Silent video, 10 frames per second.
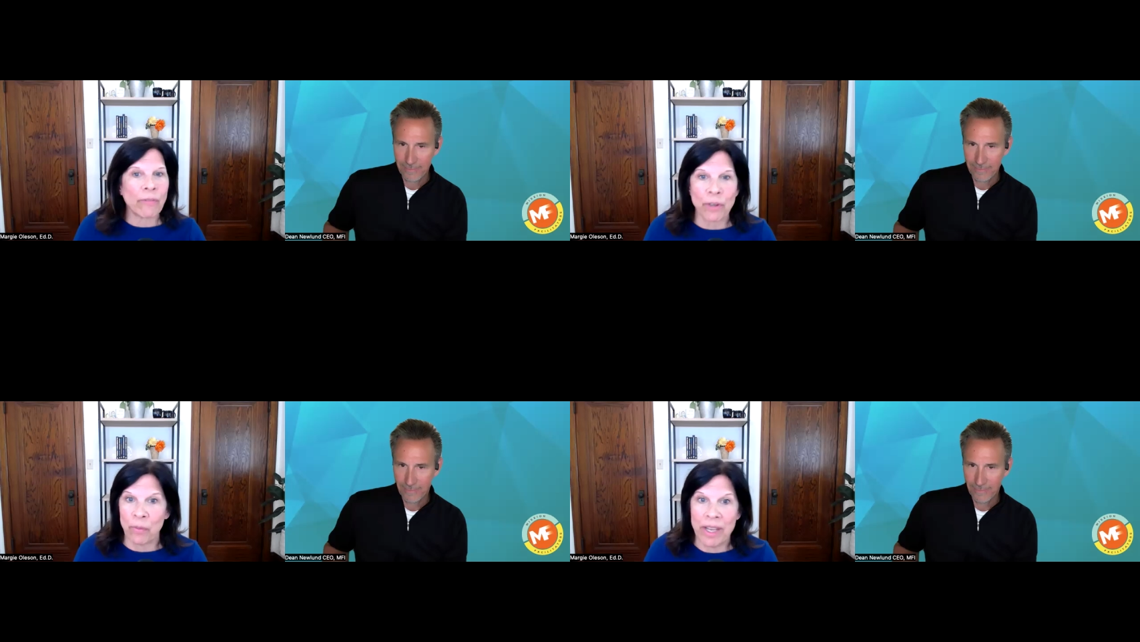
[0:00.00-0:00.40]

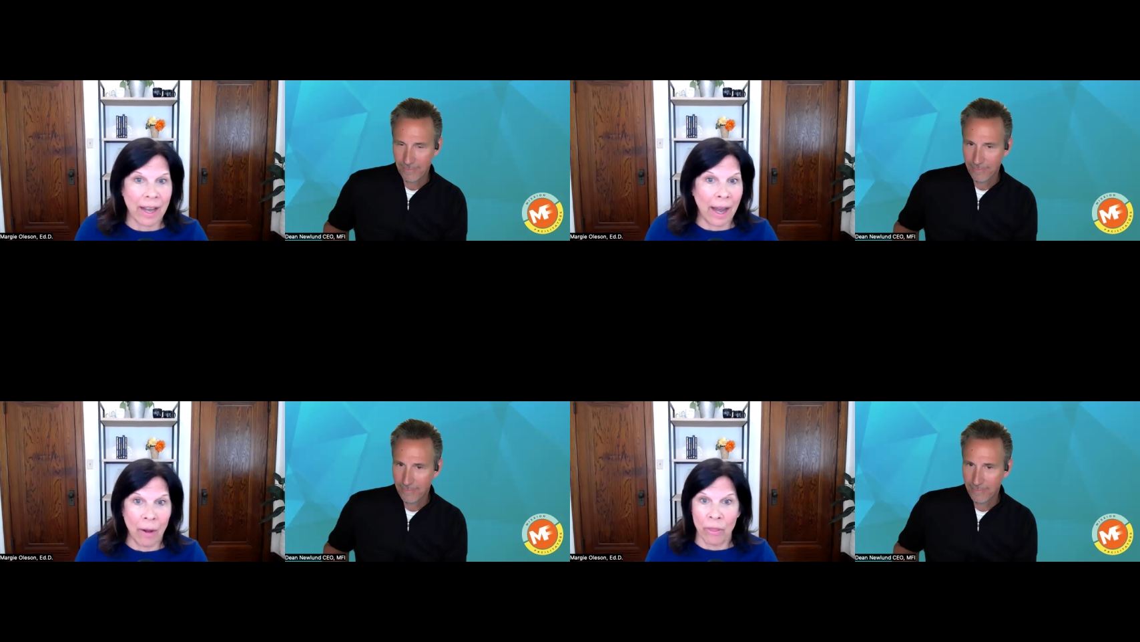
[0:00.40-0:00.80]
Speaker 1: every
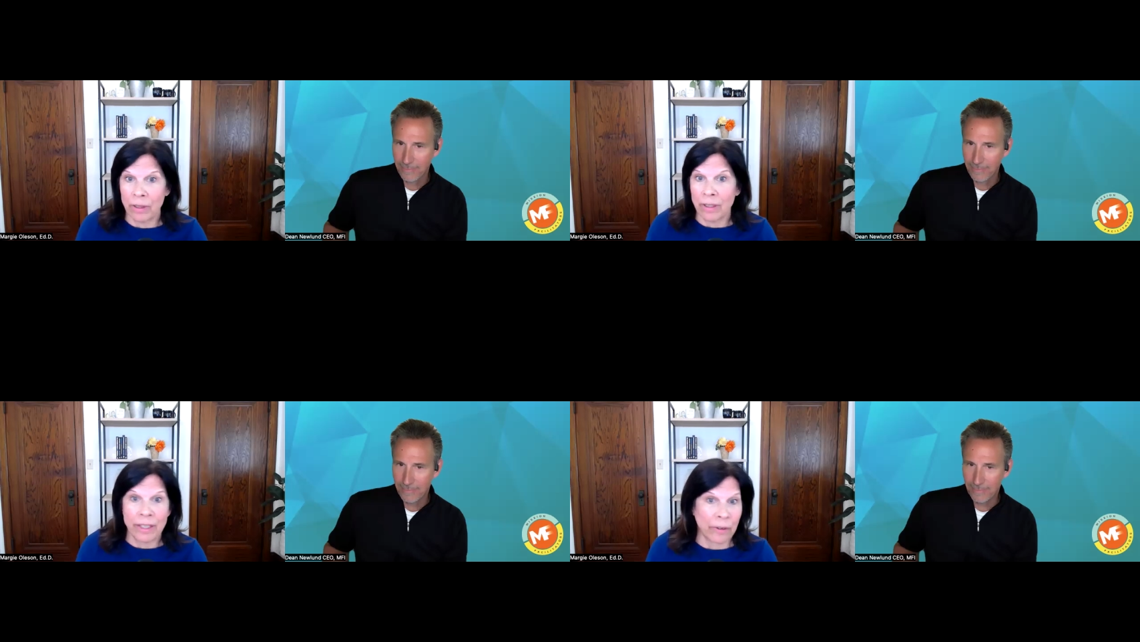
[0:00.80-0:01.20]
week how
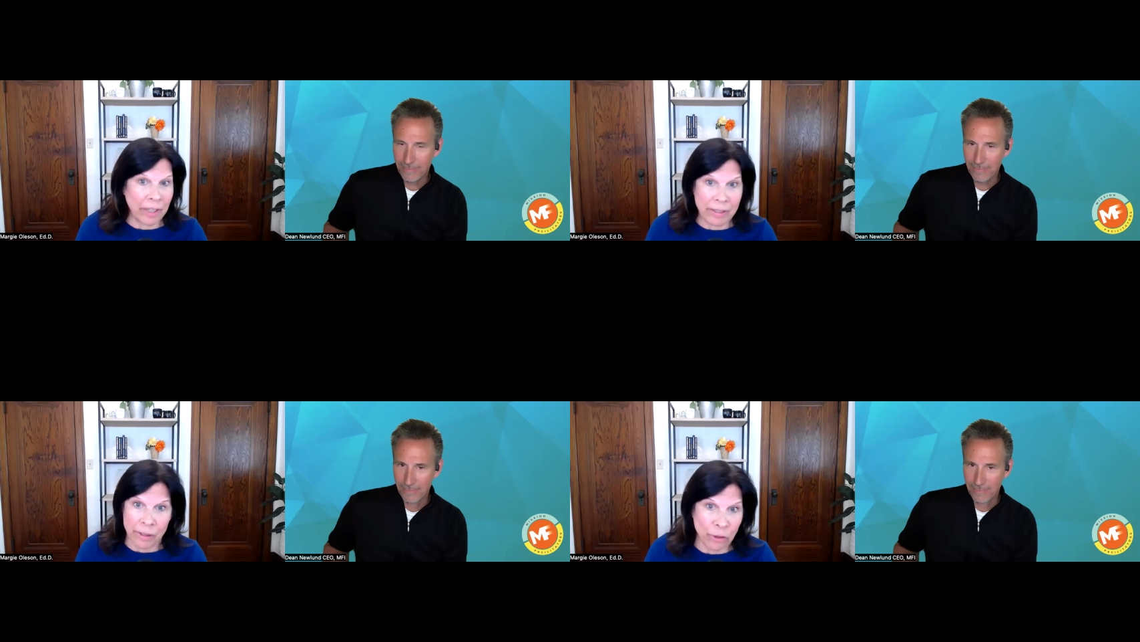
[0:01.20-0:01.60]
the leader
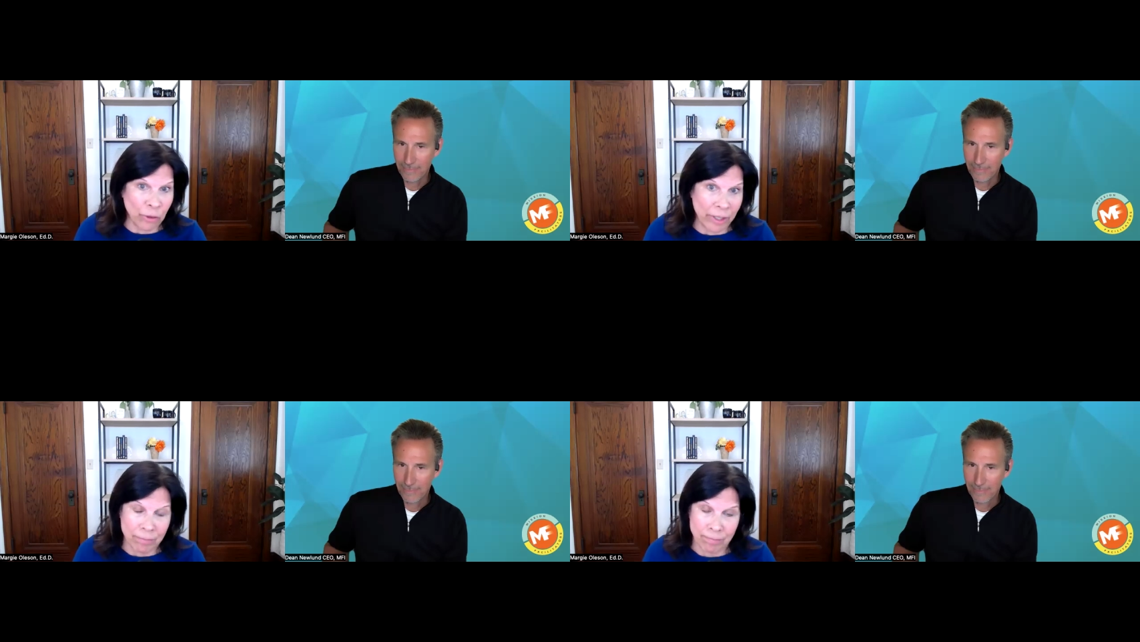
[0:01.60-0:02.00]
thinks they're
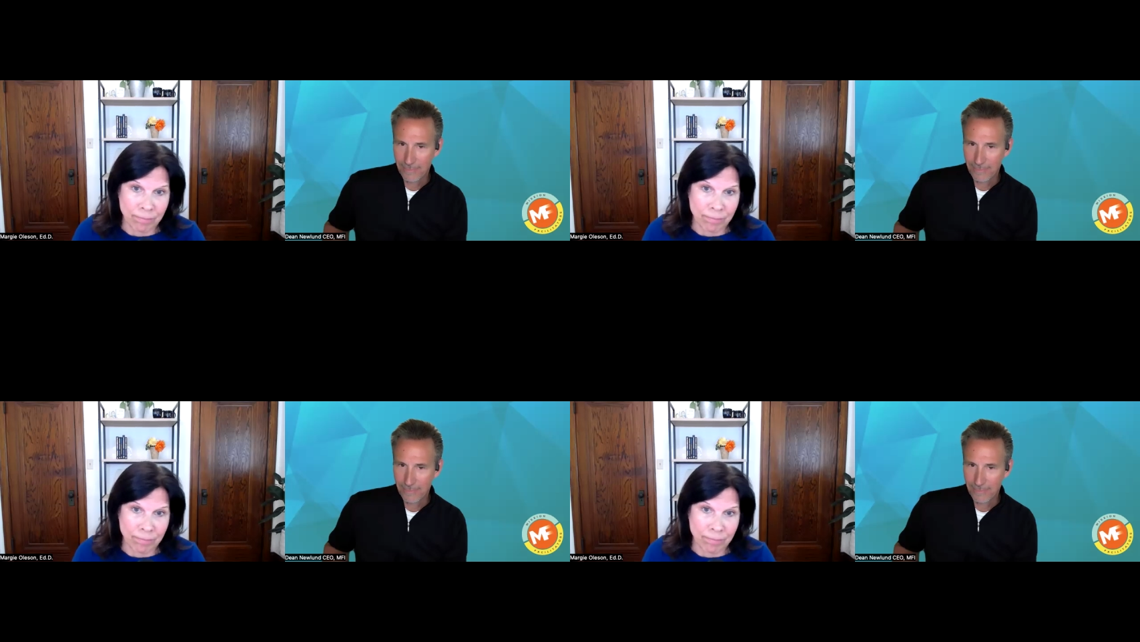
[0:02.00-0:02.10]
doing.